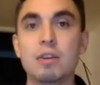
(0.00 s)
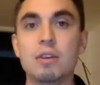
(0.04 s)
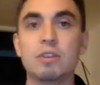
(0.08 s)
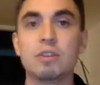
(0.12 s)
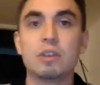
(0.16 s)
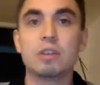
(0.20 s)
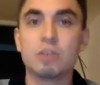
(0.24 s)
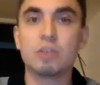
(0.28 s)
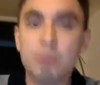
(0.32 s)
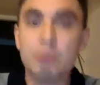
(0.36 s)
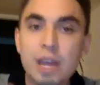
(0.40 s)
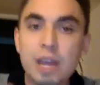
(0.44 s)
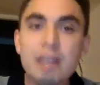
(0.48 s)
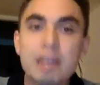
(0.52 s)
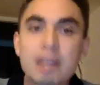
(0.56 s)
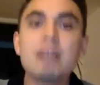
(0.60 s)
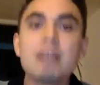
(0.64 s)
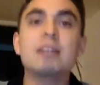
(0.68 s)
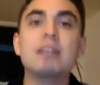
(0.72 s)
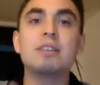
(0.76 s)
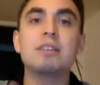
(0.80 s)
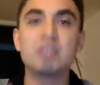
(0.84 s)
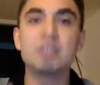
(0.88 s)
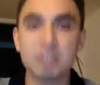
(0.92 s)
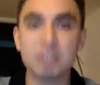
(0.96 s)
Creating
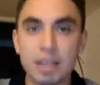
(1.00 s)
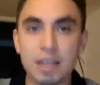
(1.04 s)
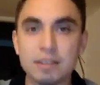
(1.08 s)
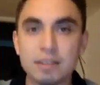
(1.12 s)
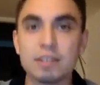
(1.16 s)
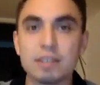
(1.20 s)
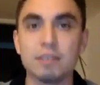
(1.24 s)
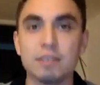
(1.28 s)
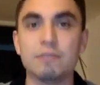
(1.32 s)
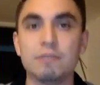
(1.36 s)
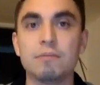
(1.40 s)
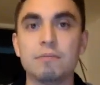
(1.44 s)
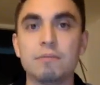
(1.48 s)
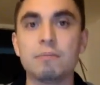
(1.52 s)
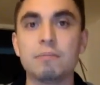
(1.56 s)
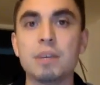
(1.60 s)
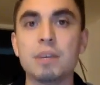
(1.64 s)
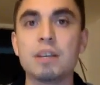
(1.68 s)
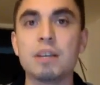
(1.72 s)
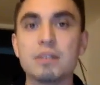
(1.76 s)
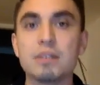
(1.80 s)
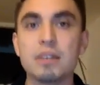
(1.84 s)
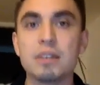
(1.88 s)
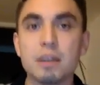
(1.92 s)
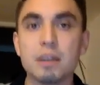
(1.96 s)
an incentive,
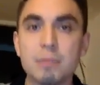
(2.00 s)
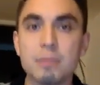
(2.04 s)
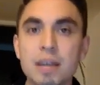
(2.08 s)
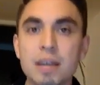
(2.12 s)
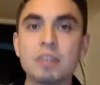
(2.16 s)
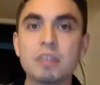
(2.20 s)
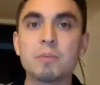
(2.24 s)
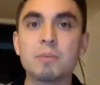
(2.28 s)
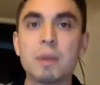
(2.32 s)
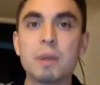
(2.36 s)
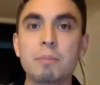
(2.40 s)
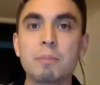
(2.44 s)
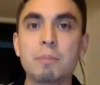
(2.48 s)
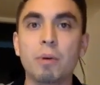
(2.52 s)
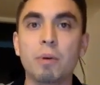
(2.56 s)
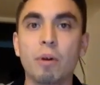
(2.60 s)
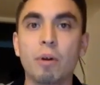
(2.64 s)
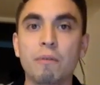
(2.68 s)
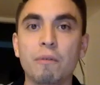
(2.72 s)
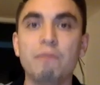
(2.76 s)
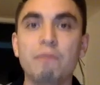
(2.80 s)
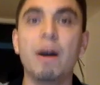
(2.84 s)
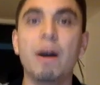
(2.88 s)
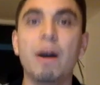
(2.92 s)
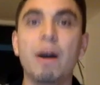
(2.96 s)
because it makes
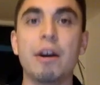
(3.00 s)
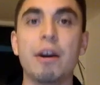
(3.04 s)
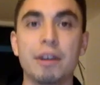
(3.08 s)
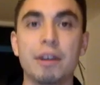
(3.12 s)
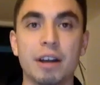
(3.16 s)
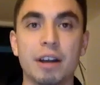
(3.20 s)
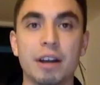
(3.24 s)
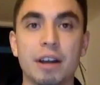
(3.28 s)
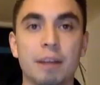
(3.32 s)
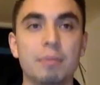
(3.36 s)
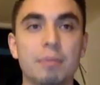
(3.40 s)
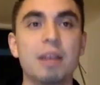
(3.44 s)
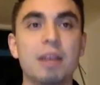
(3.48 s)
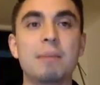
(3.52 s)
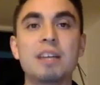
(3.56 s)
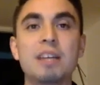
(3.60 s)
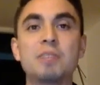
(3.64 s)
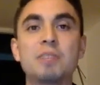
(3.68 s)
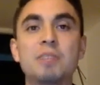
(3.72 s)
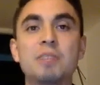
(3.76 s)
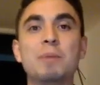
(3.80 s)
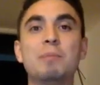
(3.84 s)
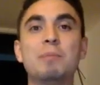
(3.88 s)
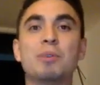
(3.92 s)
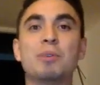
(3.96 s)
people fired up. It
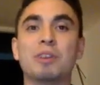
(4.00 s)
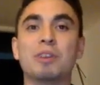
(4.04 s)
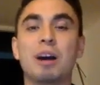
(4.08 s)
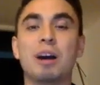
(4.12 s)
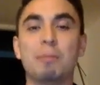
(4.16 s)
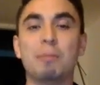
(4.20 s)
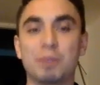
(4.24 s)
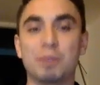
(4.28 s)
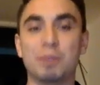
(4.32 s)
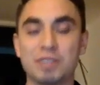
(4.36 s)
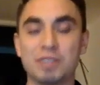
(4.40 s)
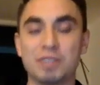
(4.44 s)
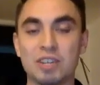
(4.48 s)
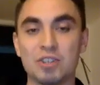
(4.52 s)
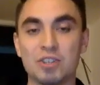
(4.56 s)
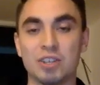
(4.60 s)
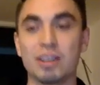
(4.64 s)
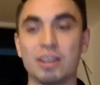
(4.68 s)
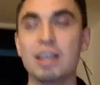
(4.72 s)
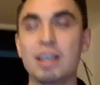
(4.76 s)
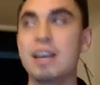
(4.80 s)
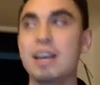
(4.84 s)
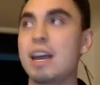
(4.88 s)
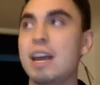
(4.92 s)
makes people competition.